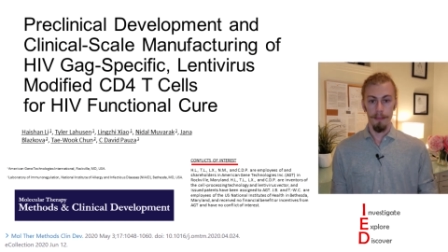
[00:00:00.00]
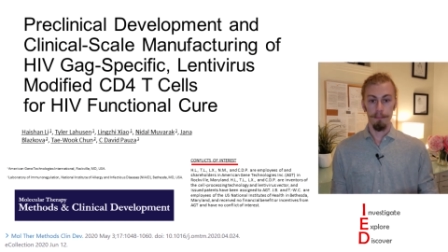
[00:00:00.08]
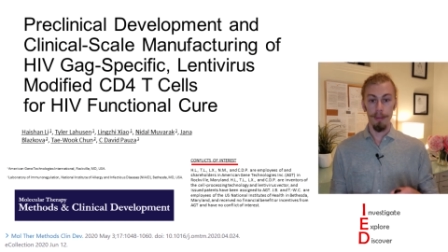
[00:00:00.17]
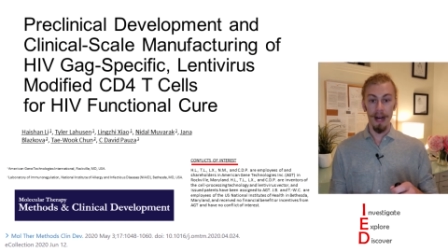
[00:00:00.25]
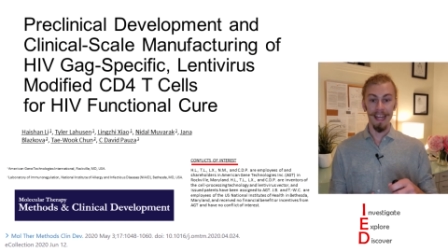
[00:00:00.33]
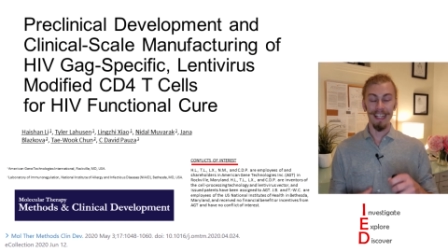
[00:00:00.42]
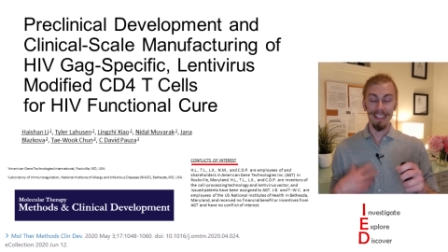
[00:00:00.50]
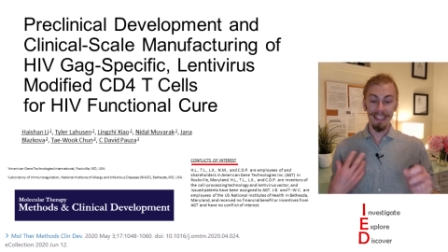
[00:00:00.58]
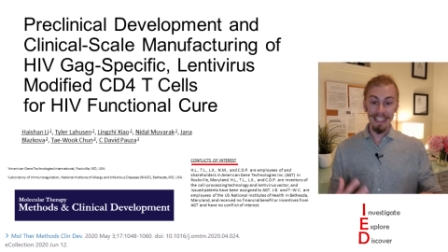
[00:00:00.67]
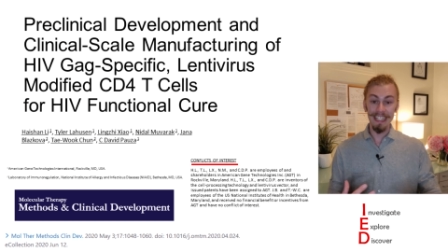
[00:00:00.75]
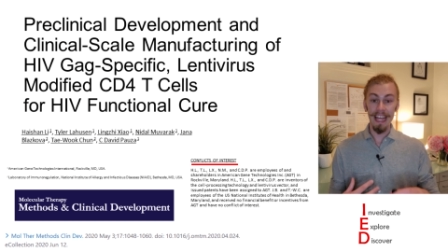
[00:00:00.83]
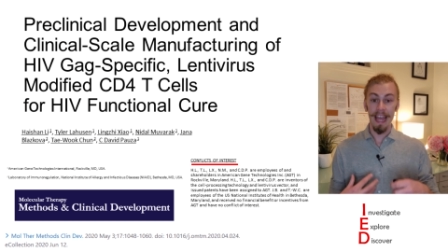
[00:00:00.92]
by
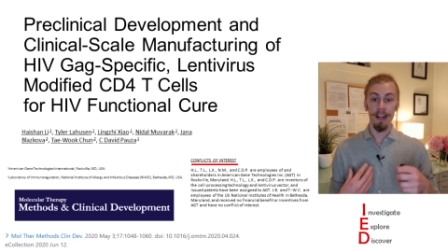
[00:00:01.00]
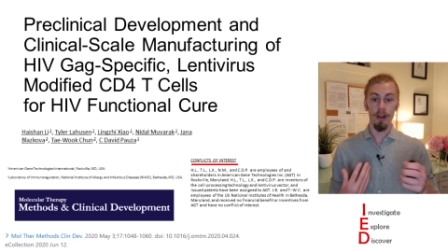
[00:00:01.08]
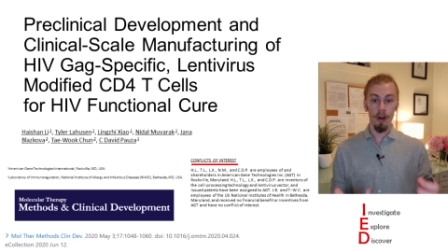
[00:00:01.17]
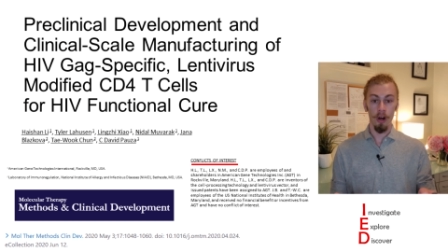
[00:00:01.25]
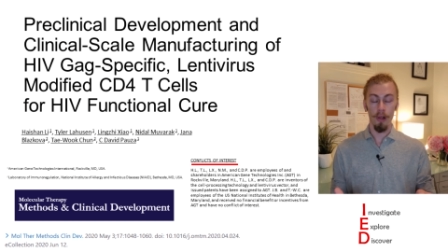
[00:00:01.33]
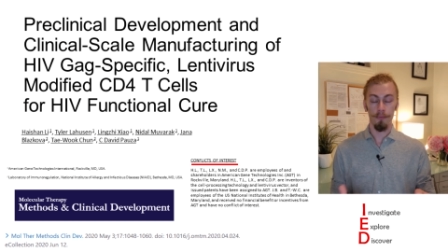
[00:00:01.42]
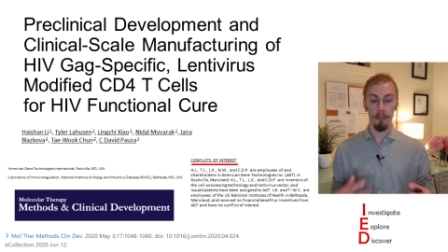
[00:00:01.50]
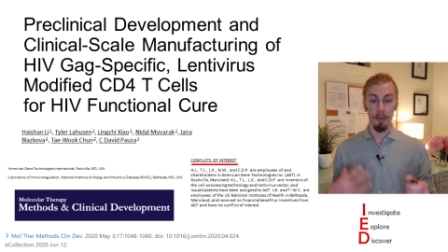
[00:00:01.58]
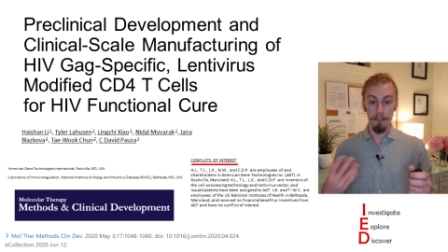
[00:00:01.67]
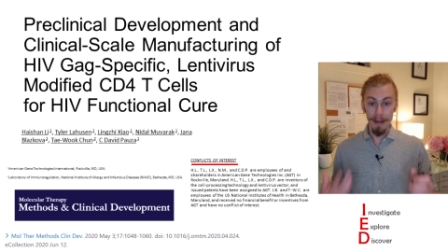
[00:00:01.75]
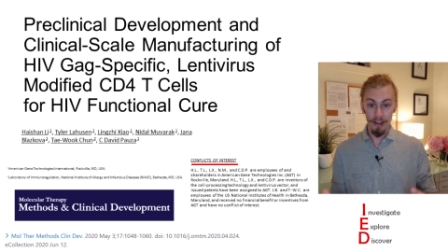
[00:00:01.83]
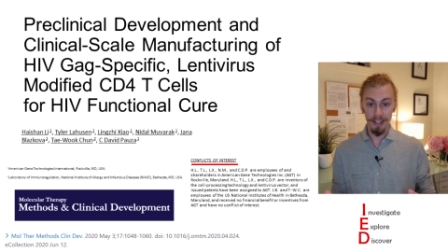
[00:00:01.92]
Lee et al. from
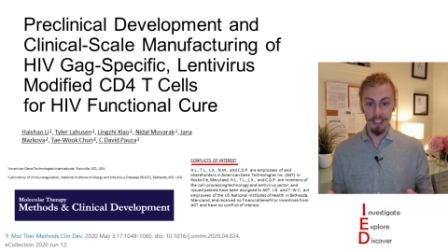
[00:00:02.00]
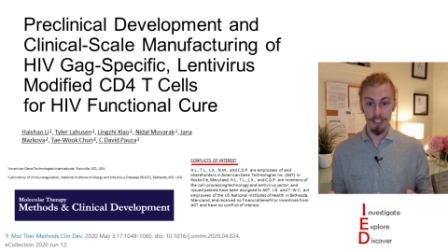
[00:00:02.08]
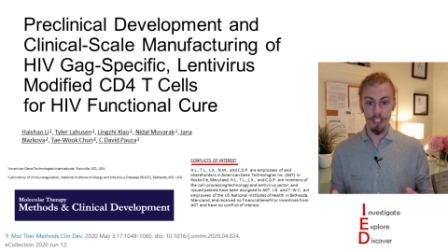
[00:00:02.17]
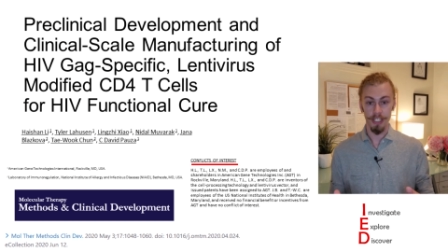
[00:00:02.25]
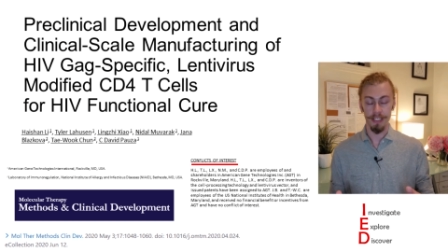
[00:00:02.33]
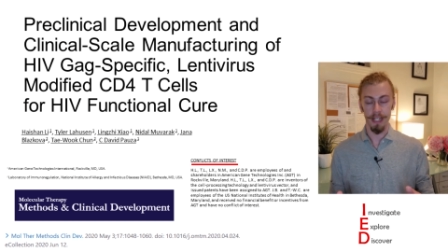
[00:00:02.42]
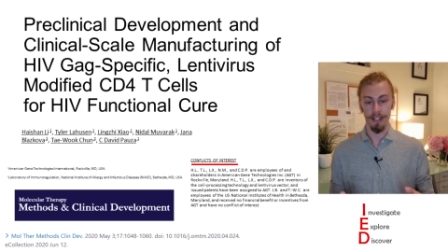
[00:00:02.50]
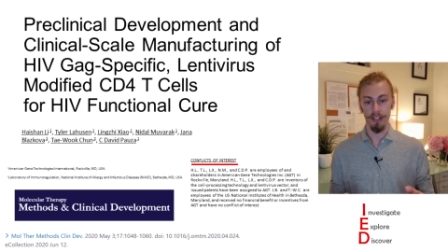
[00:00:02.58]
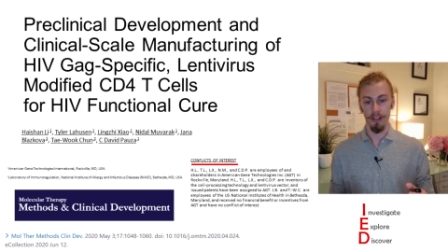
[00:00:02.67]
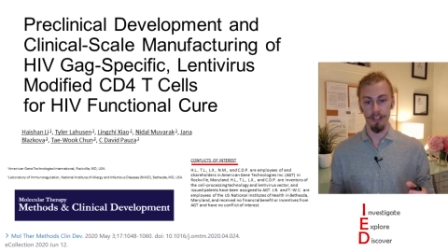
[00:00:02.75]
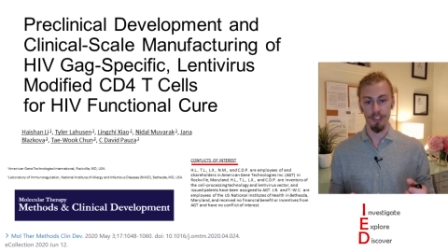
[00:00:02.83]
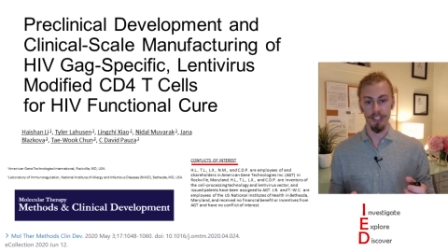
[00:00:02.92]
American Gene
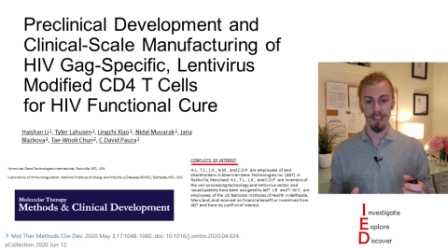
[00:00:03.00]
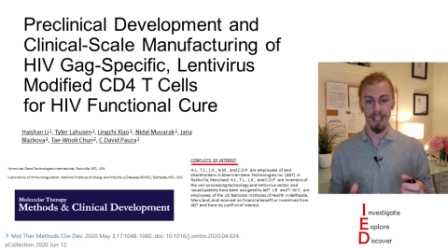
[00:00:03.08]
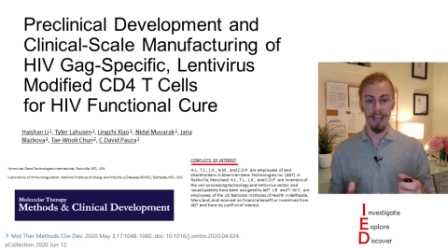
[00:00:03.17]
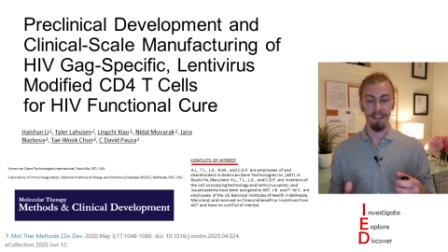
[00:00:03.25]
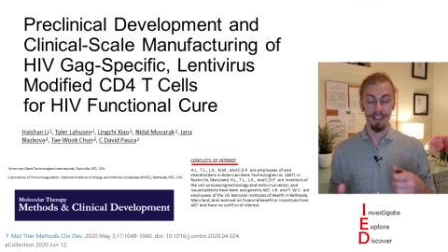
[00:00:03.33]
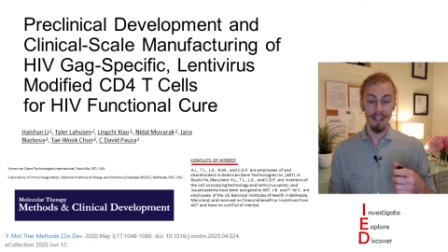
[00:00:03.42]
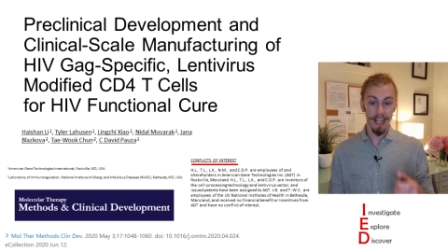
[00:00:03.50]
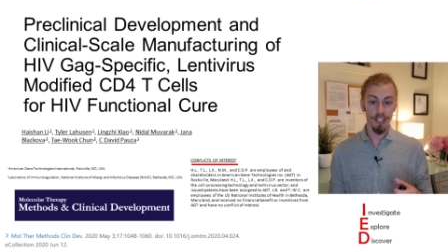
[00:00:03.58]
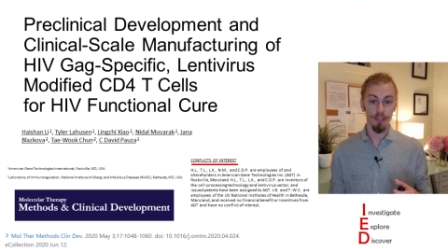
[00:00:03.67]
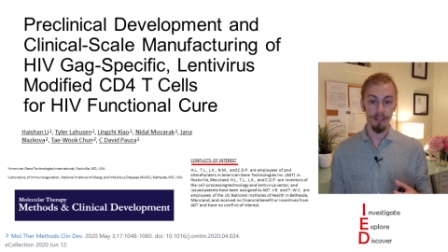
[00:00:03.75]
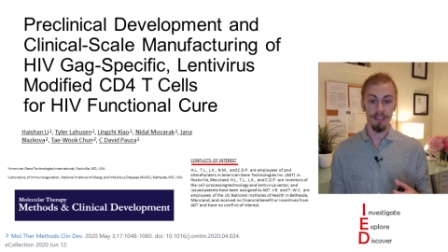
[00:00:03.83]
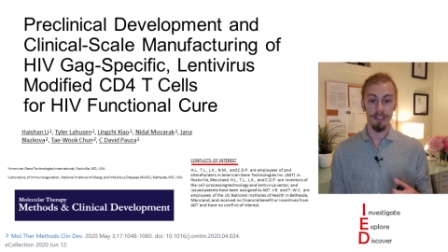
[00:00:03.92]
Technologies and the
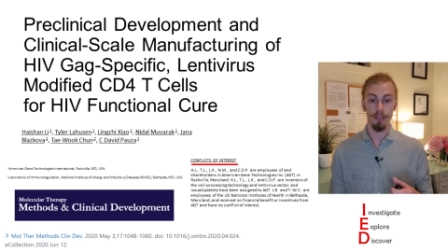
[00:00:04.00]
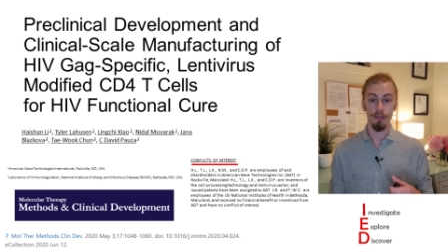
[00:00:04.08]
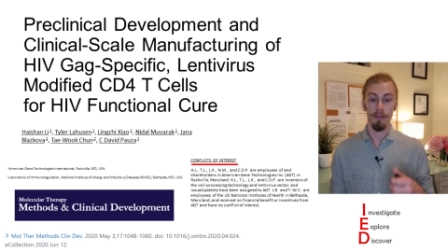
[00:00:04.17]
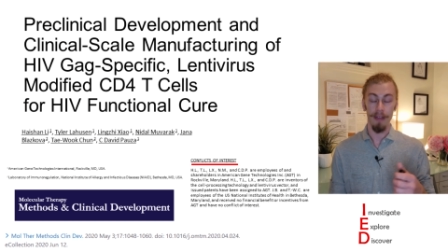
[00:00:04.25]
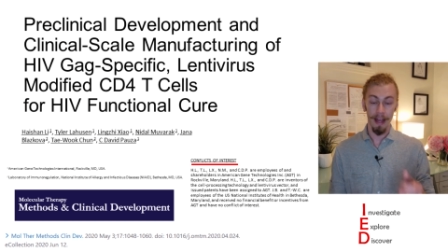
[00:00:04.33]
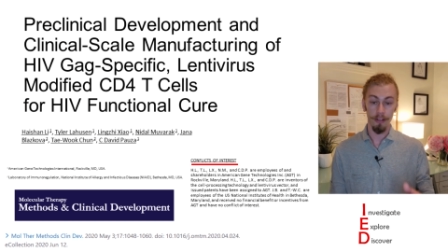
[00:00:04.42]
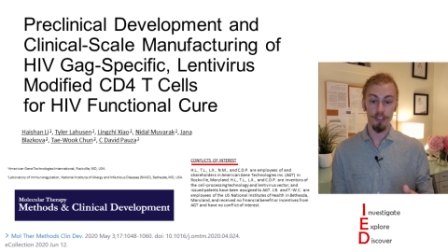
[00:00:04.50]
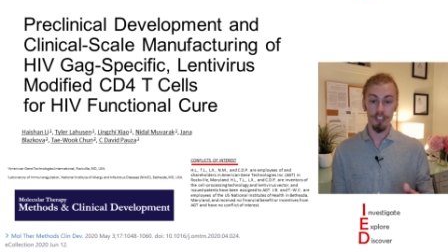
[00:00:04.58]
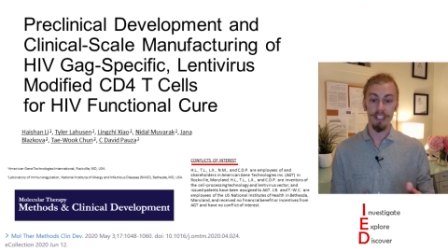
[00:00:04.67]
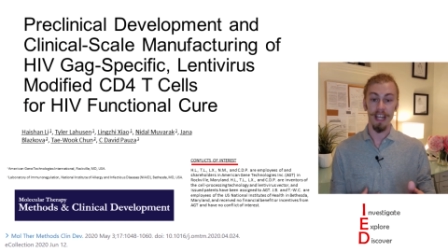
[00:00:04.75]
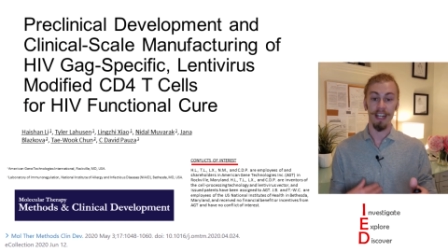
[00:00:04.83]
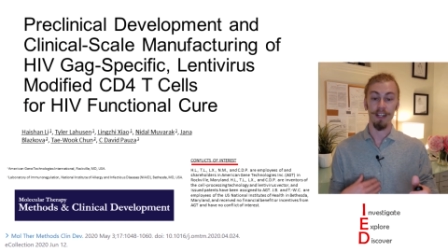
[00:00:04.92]
National Institute of
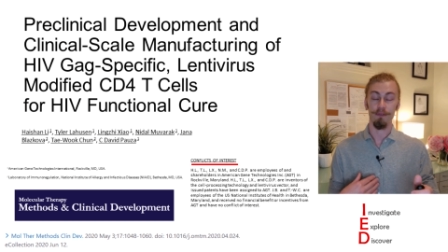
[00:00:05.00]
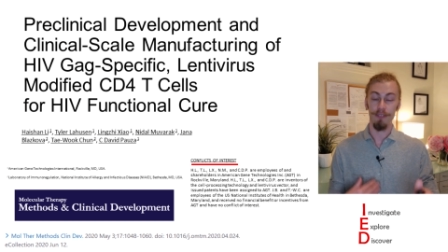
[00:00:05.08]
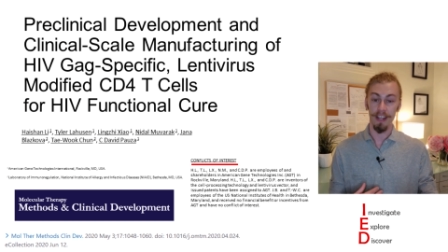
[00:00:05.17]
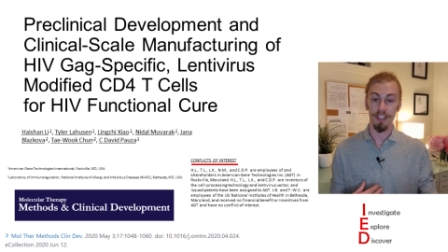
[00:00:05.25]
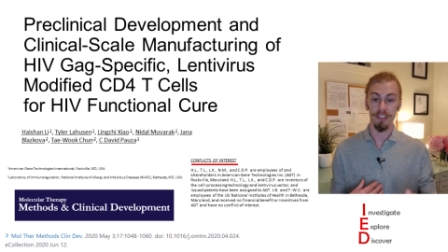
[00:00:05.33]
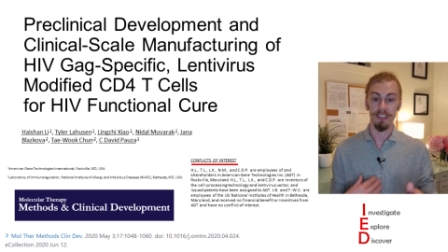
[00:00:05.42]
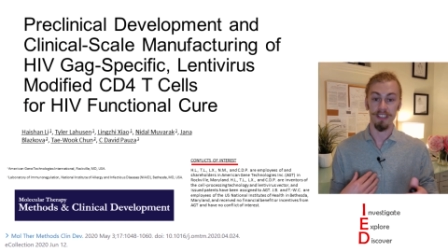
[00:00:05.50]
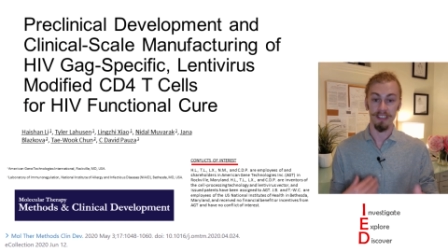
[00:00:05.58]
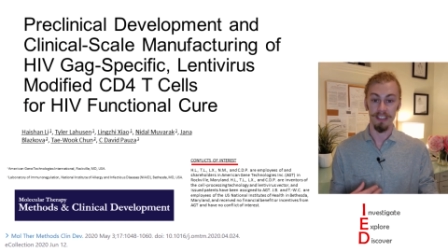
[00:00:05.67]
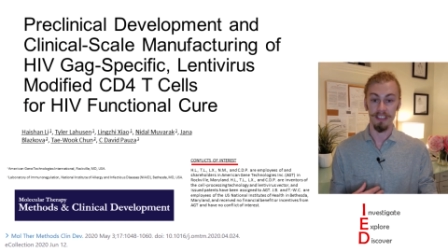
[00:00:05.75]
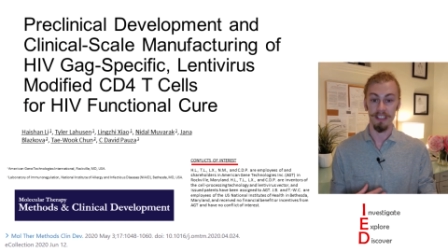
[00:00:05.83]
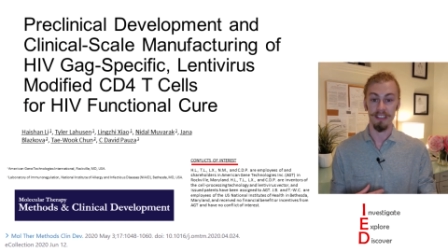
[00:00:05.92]
Allergy and Infectious
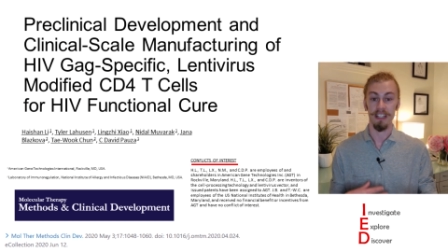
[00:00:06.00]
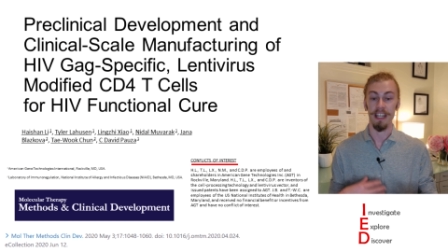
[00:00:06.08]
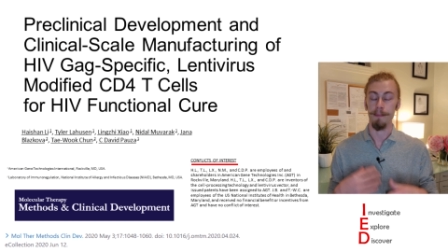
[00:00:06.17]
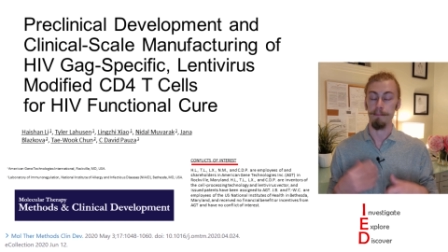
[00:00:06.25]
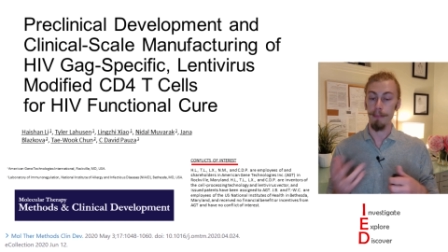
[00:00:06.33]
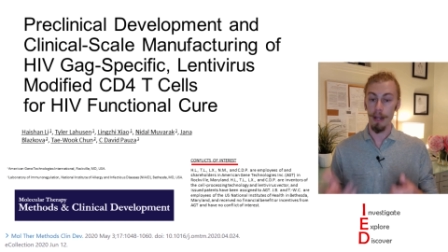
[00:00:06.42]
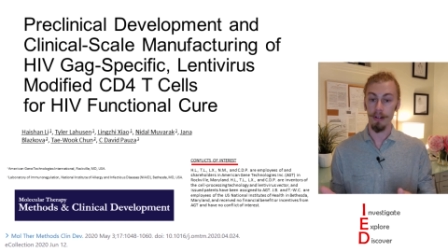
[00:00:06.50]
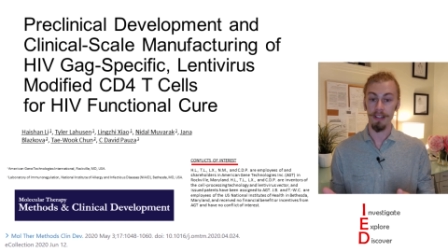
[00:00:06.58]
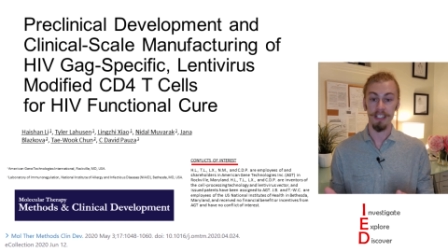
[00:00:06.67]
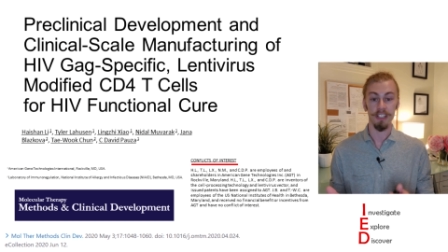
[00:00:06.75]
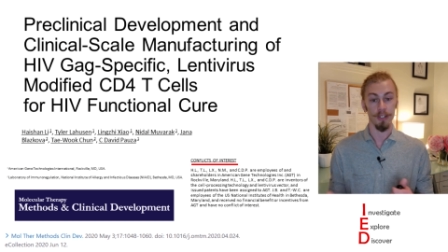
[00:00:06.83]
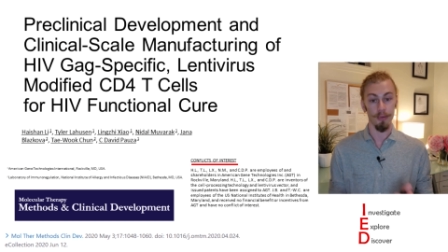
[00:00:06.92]
Diseases in
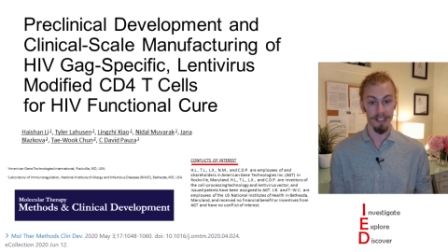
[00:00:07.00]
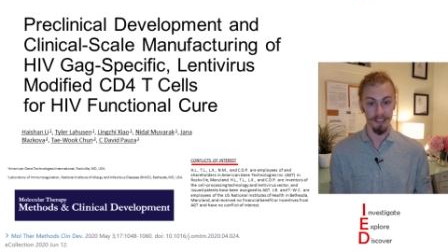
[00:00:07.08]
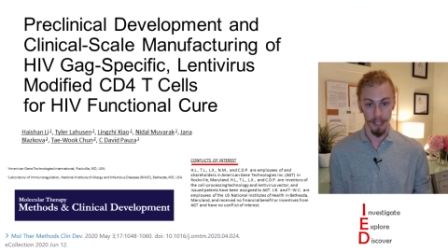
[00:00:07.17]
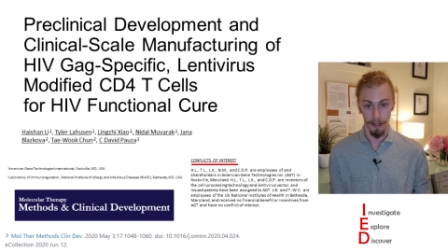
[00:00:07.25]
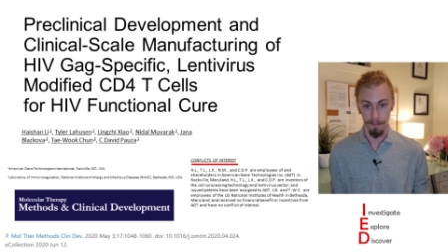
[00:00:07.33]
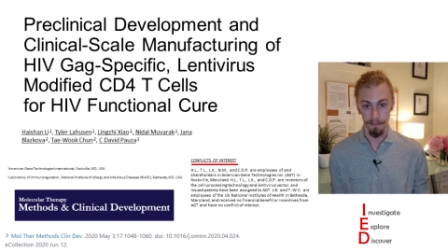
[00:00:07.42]
Maryland, USA.